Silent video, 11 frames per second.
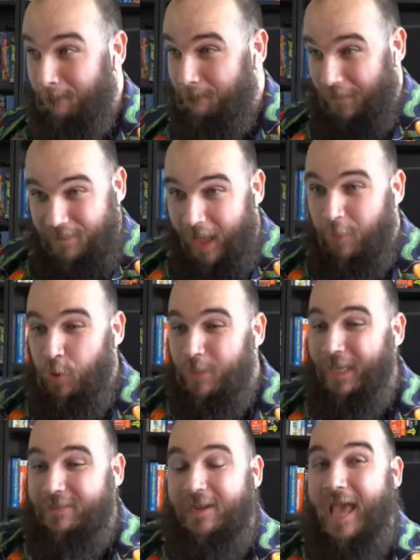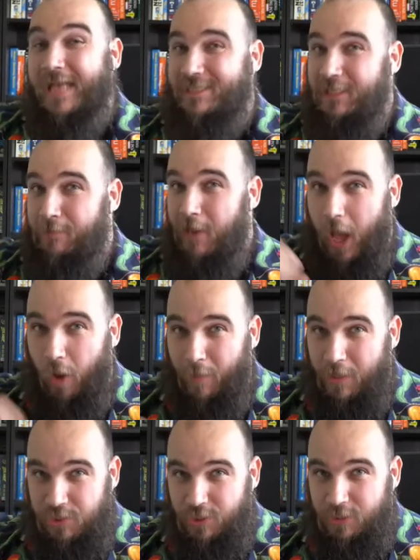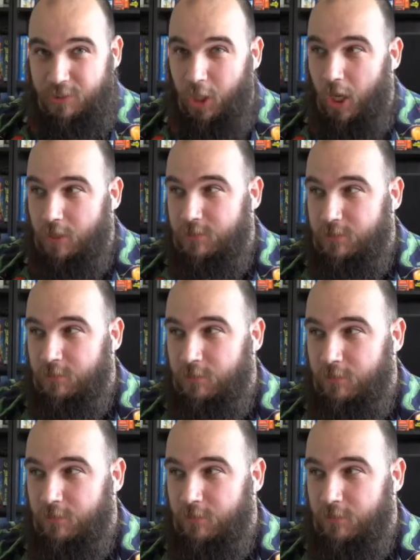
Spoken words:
But now you get an estimate how much this costs.